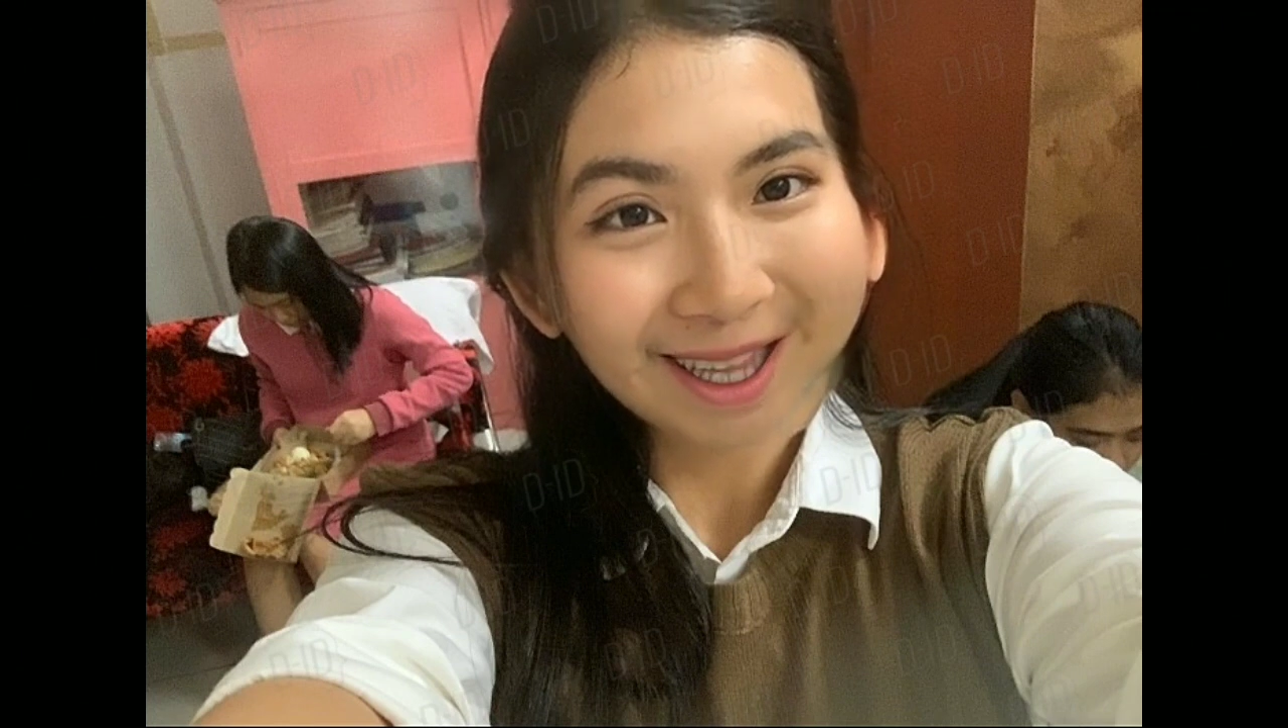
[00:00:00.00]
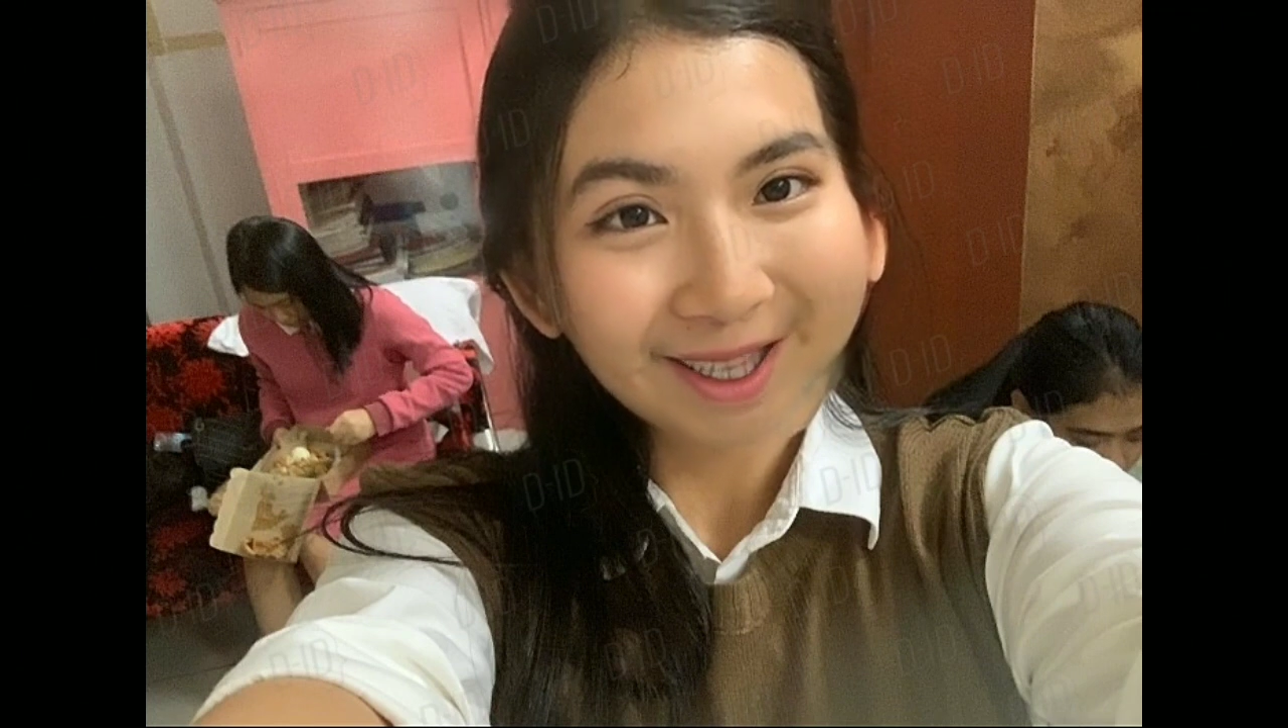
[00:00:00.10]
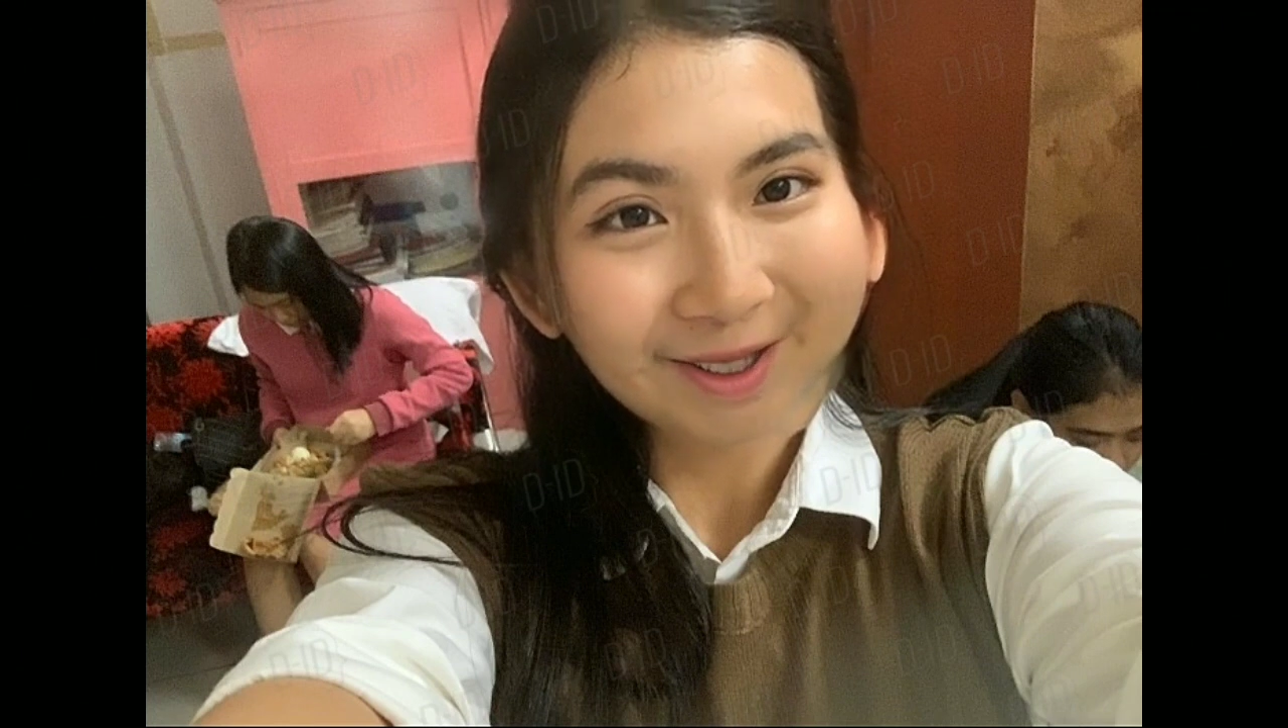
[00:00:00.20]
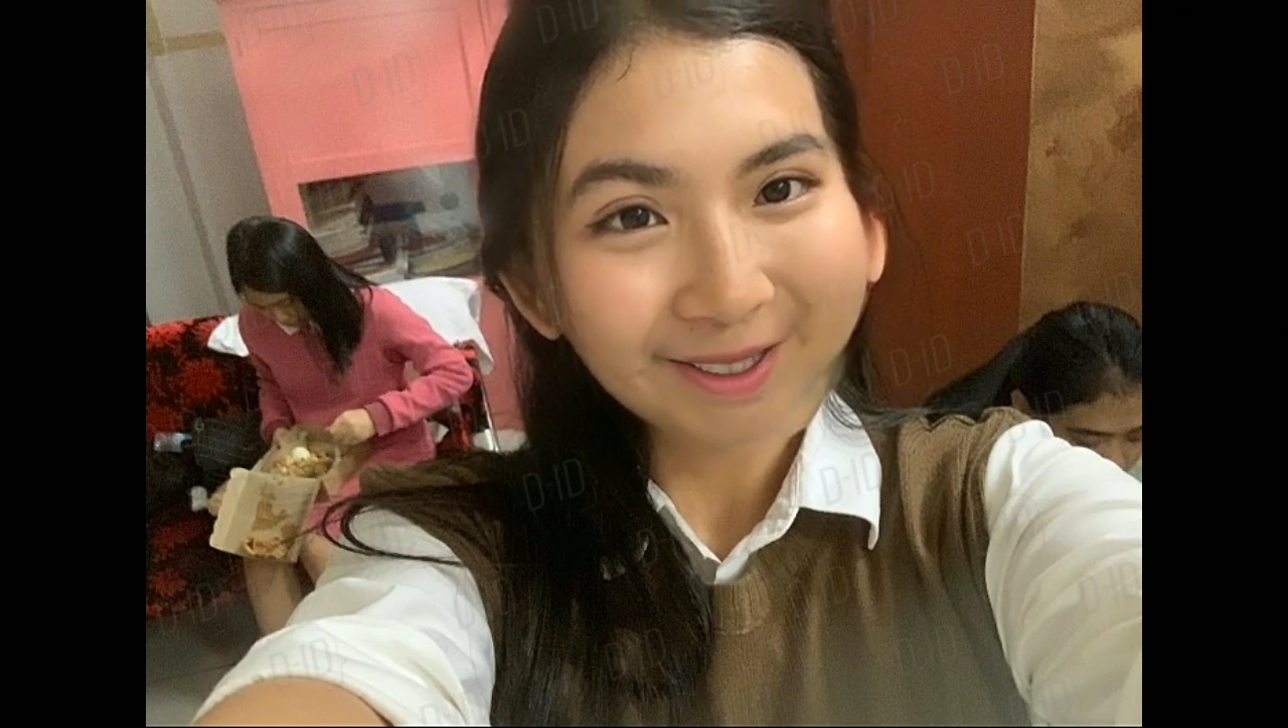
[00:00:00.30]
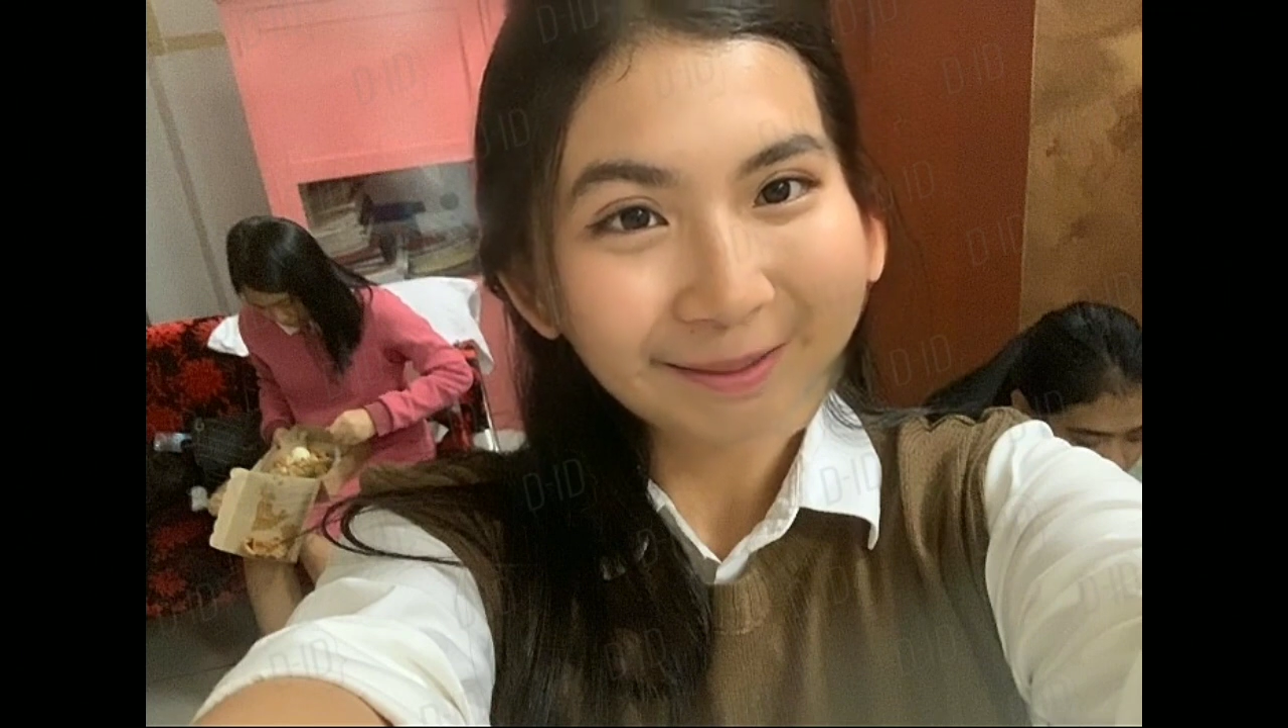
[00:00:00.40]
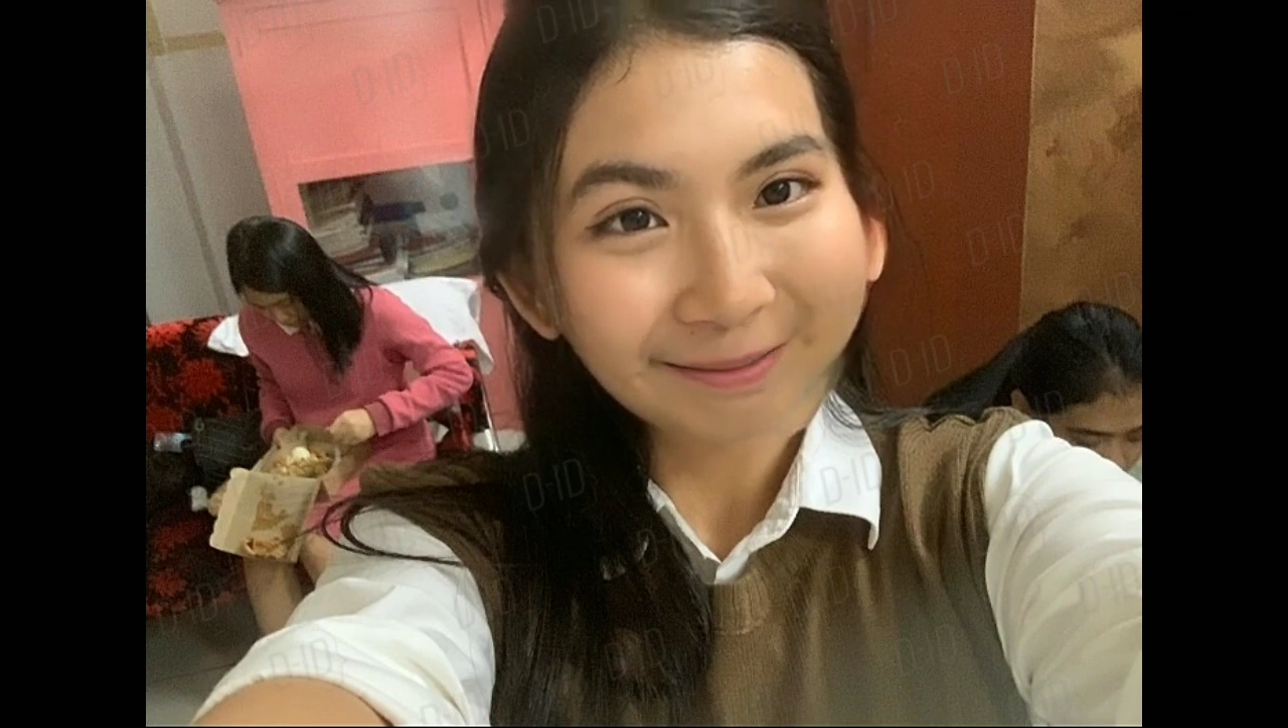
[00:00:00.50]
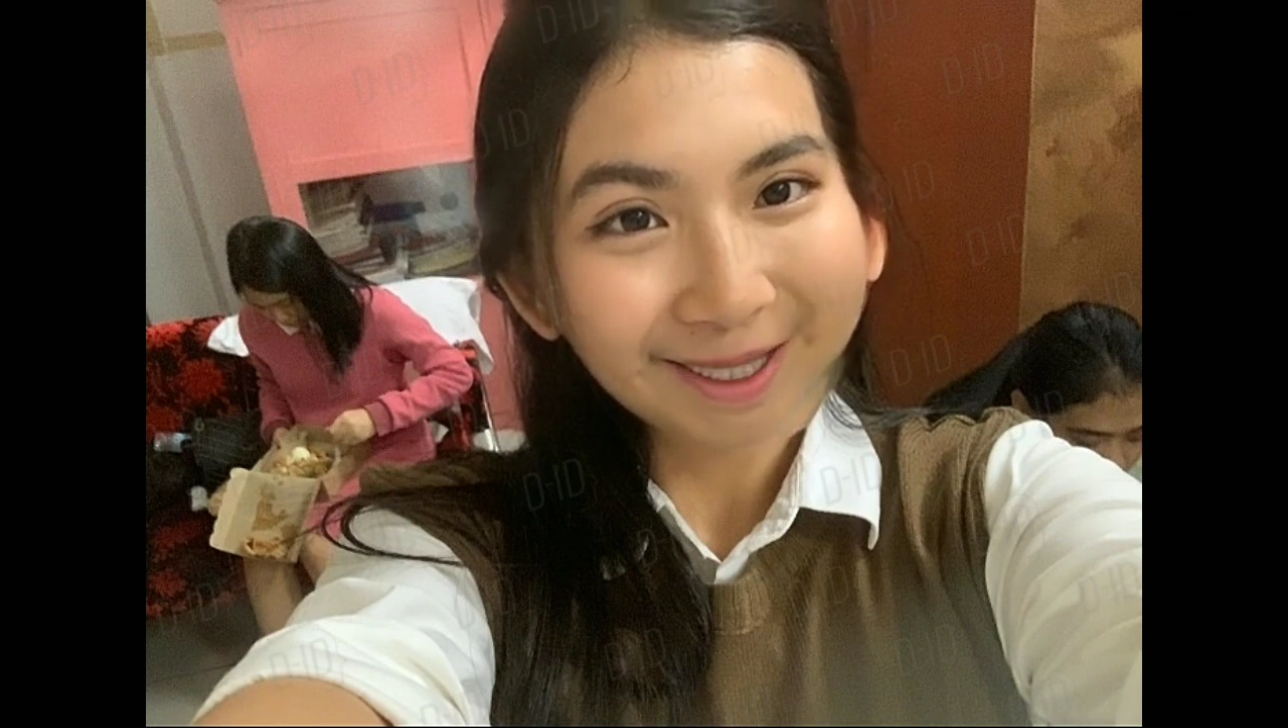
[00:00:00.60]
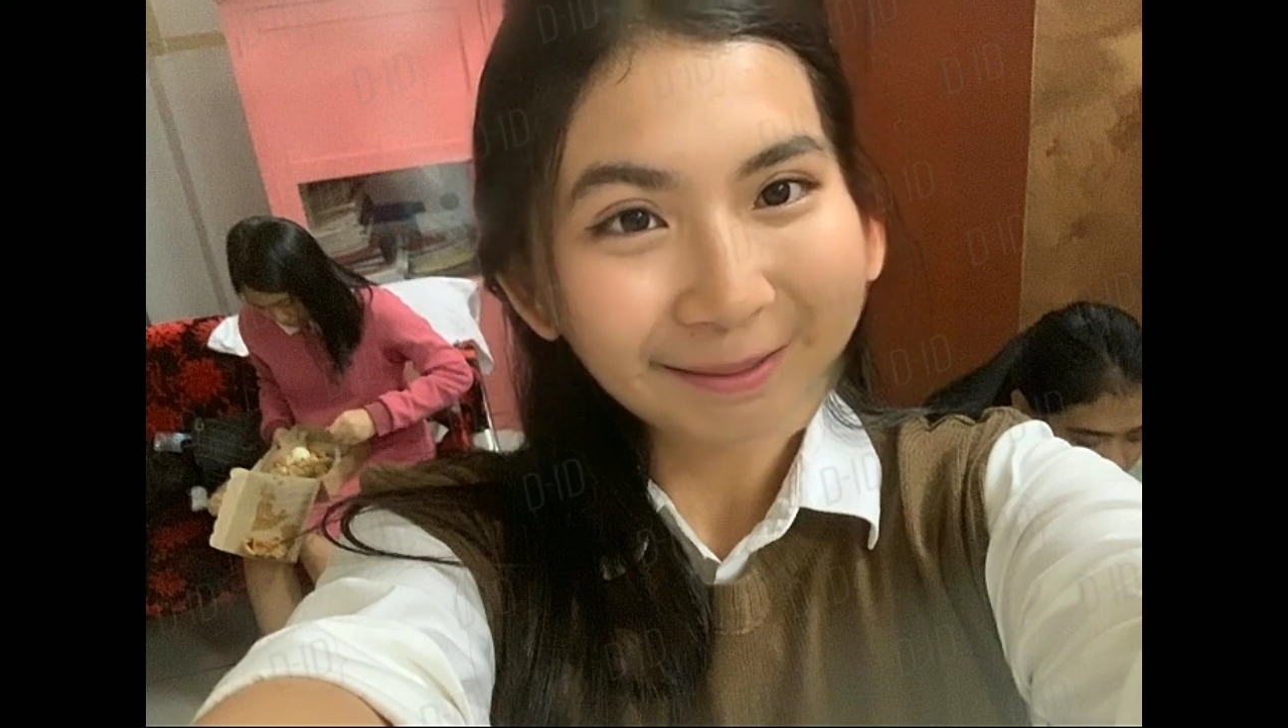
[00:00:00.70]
algorithms and